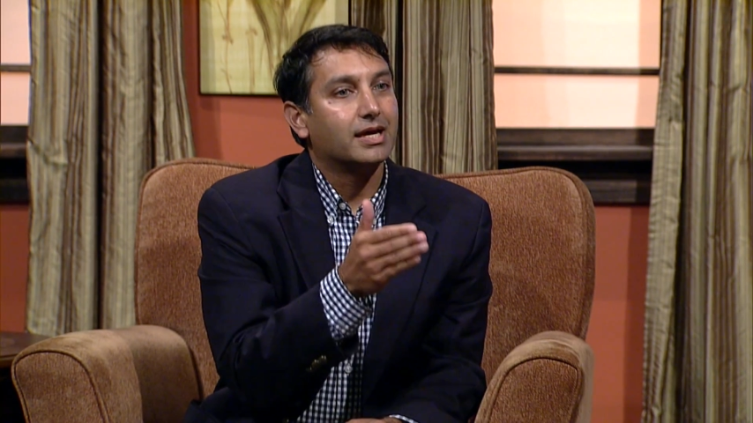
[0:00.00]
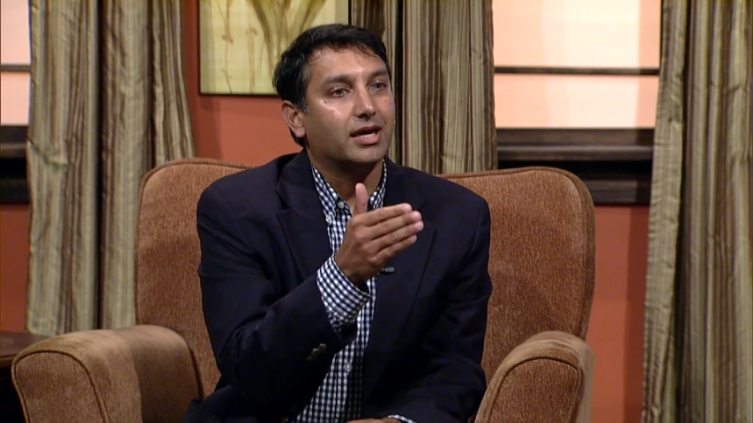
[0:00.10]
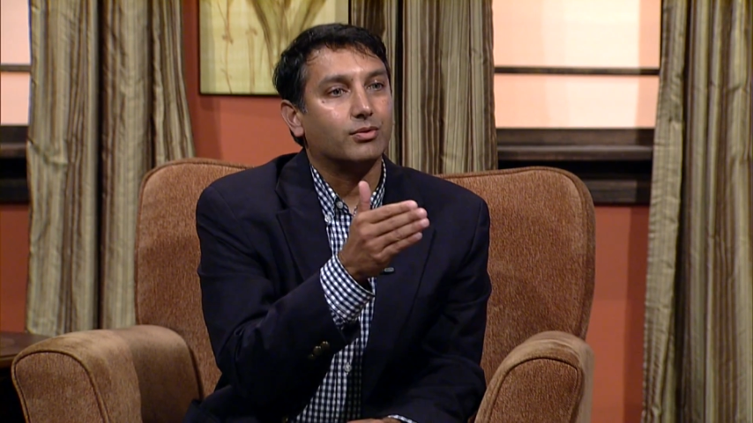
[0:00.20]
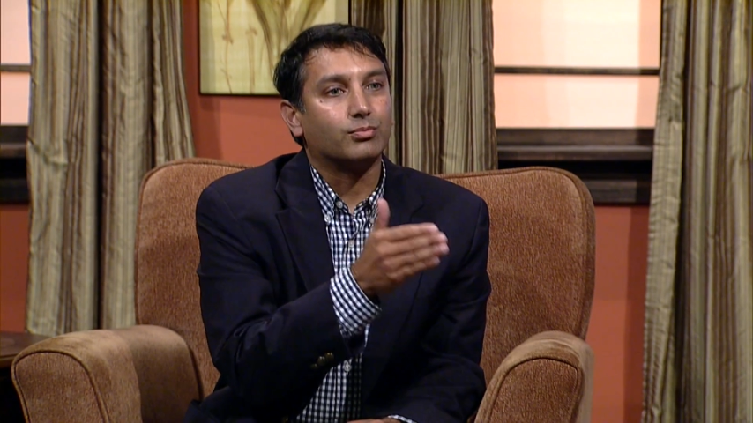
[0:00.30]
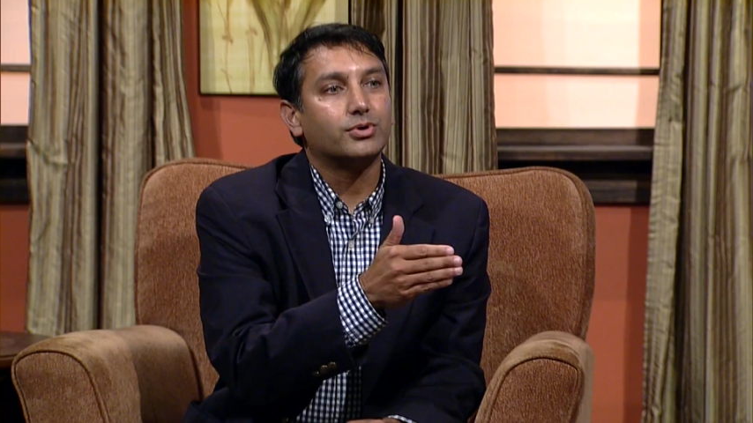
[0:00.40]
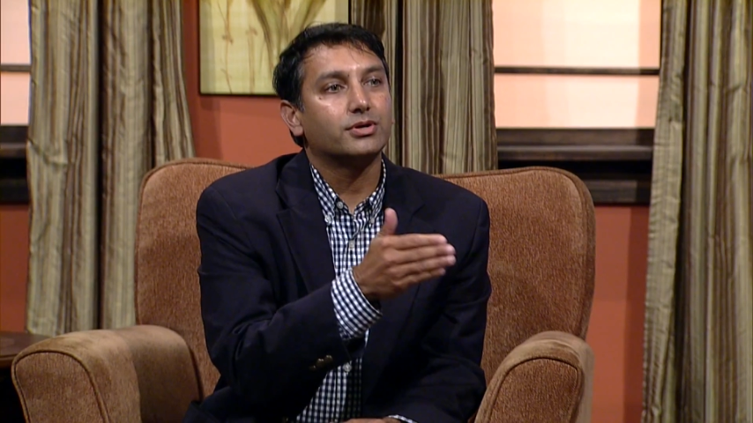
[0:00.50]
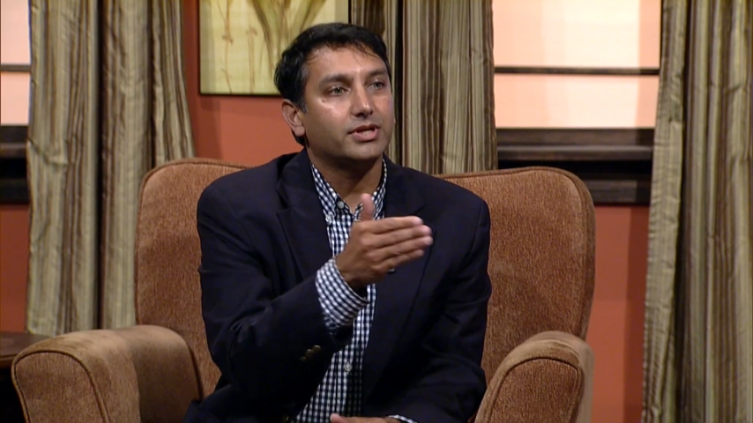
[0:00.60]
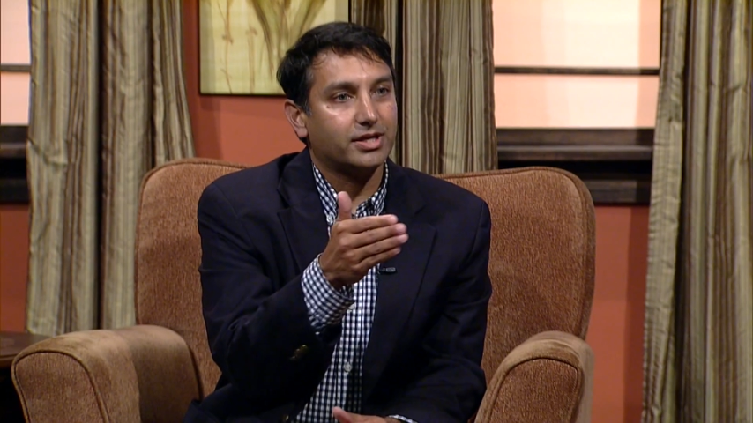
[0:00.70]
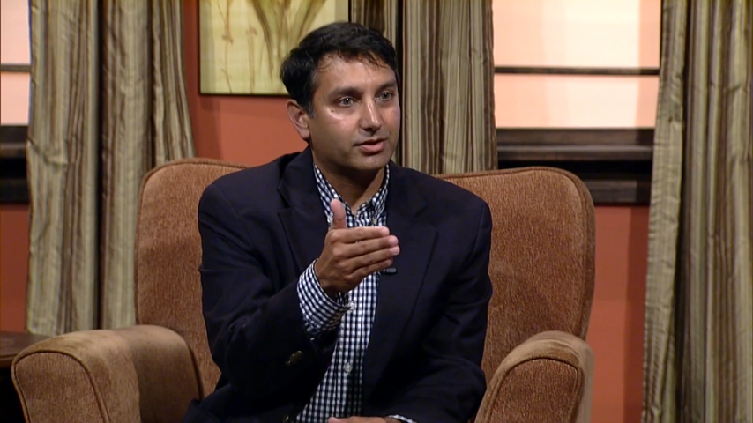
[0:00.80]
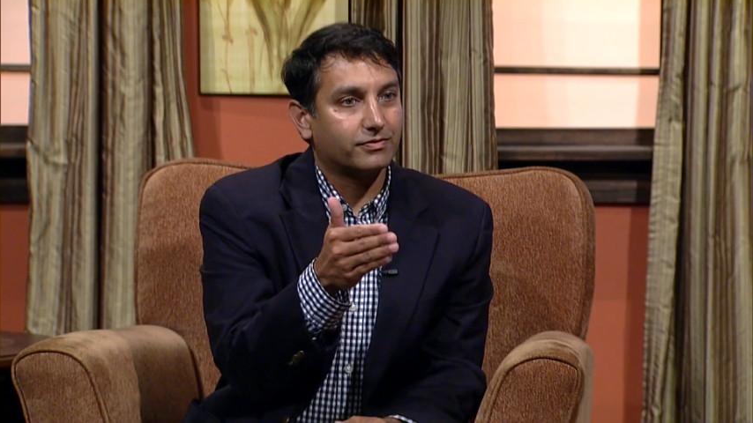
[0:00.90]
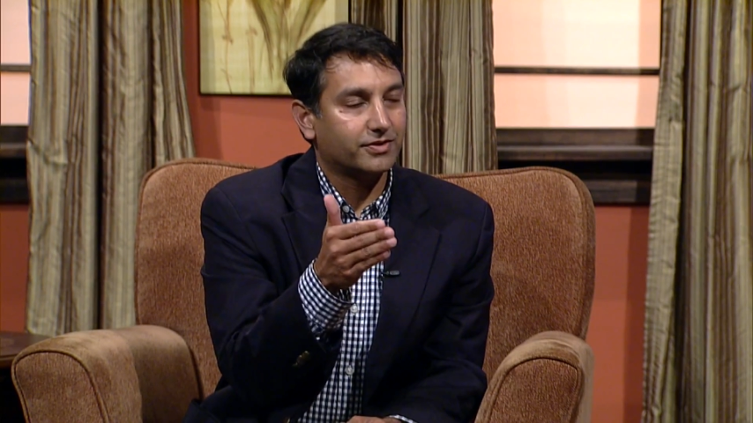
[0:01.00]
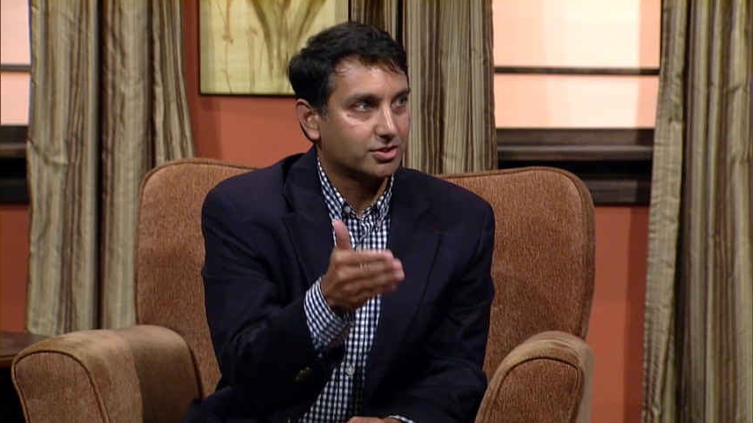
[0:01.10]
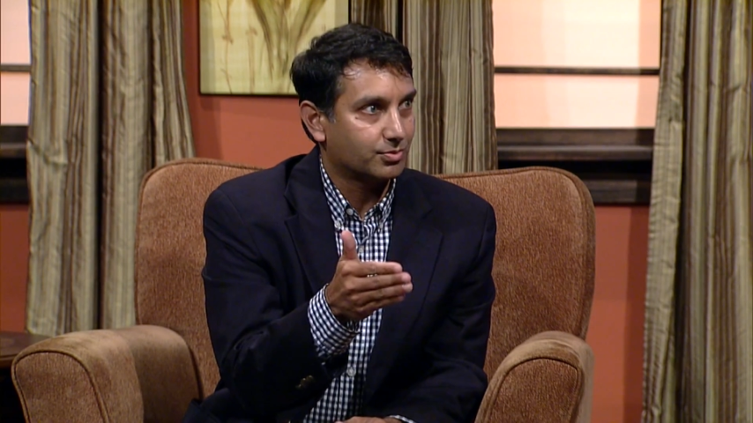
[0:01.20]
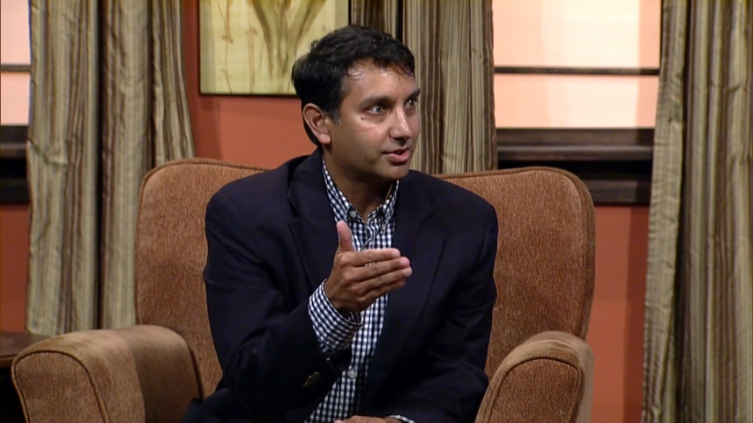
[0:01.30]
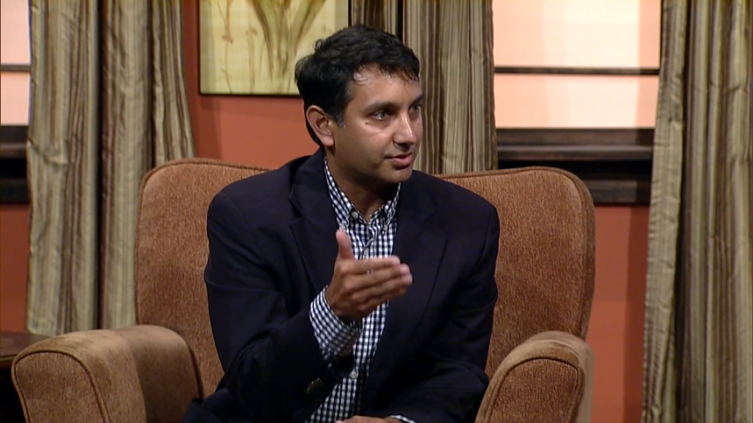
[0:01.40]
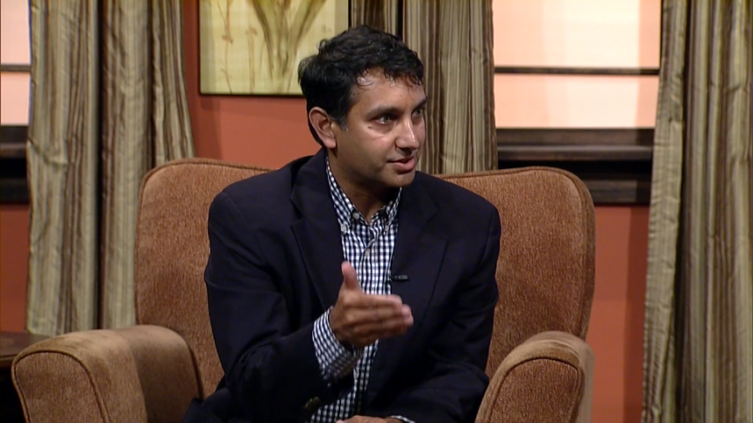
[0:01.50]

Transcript: it really interferes with their